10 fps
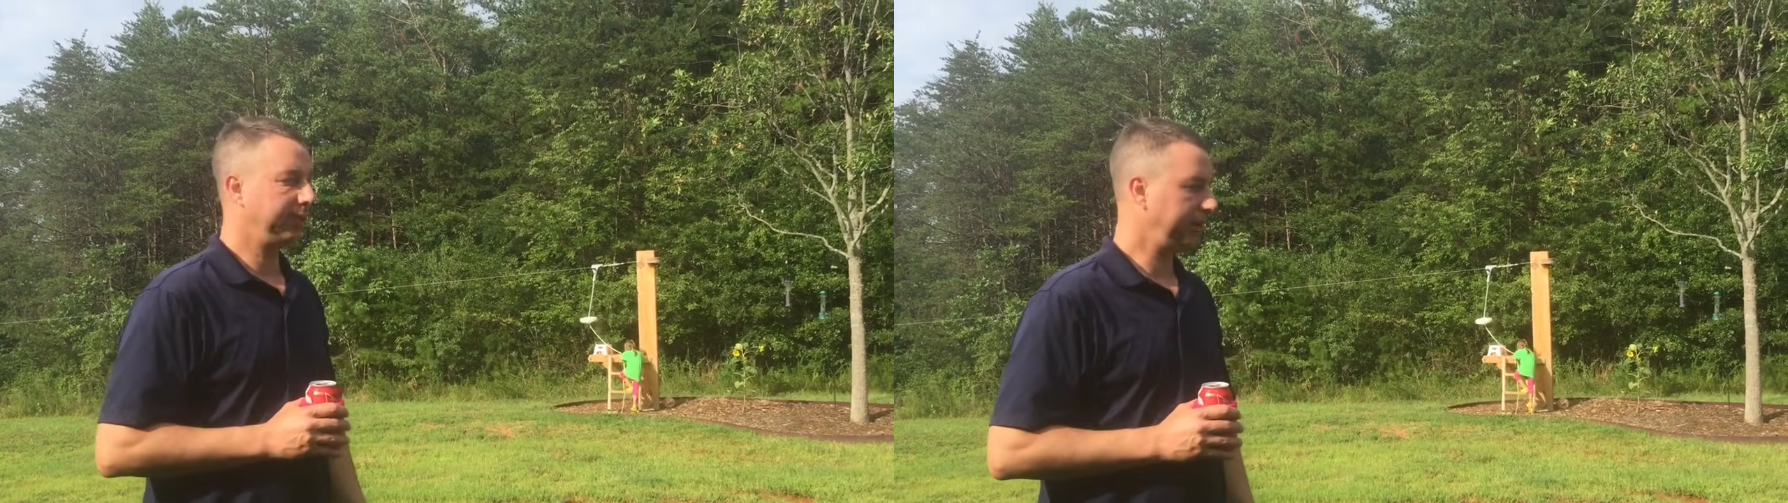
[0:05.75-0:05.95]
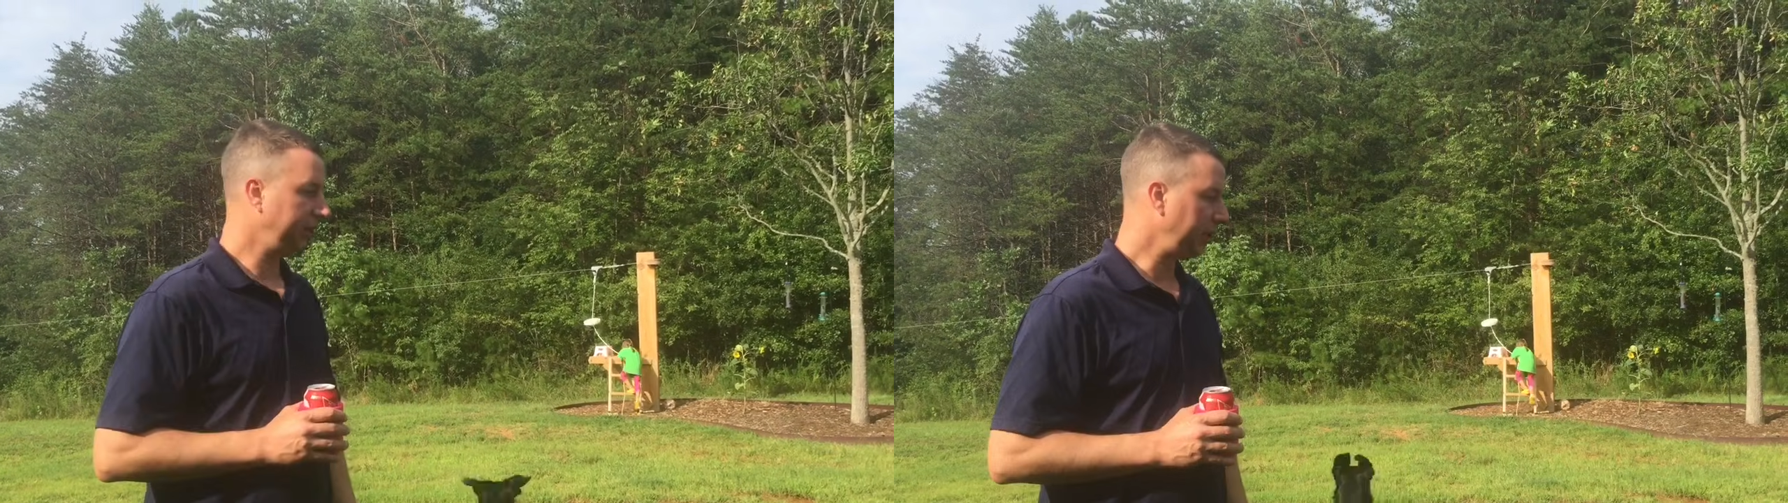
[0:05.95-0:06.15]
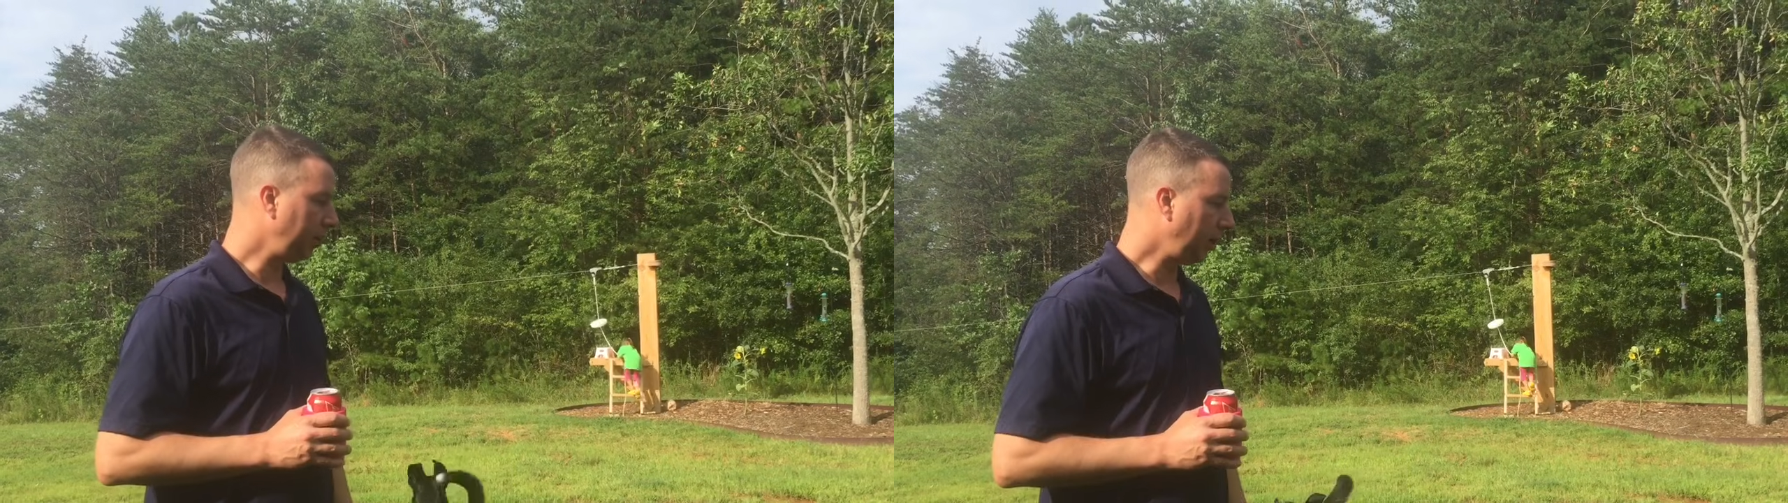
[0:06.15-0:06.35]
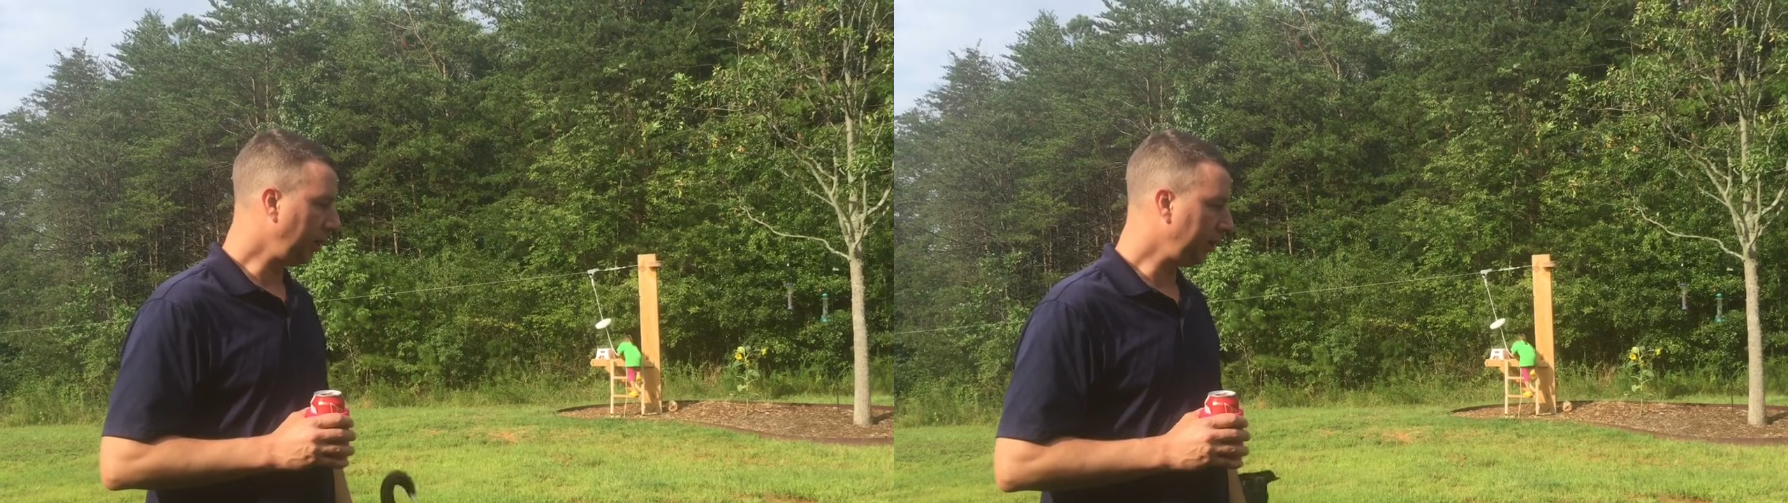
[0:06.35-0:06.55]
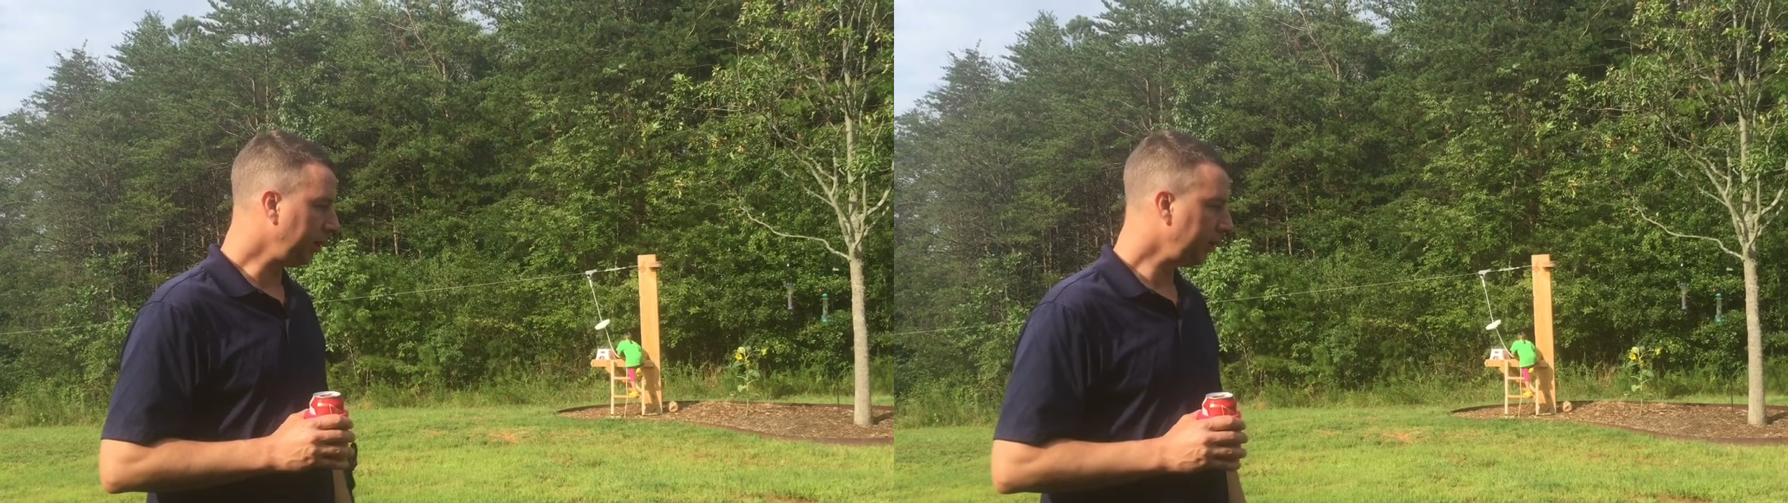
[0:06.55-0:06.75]
the
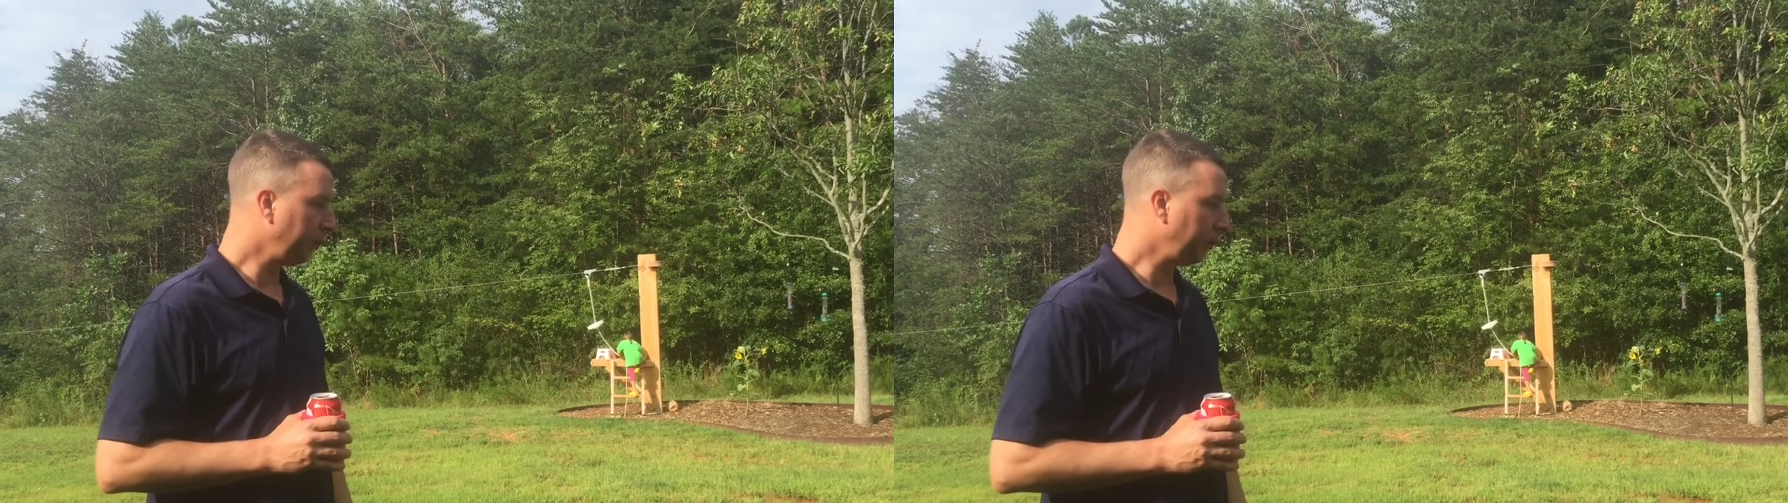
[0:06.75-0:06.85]
yard.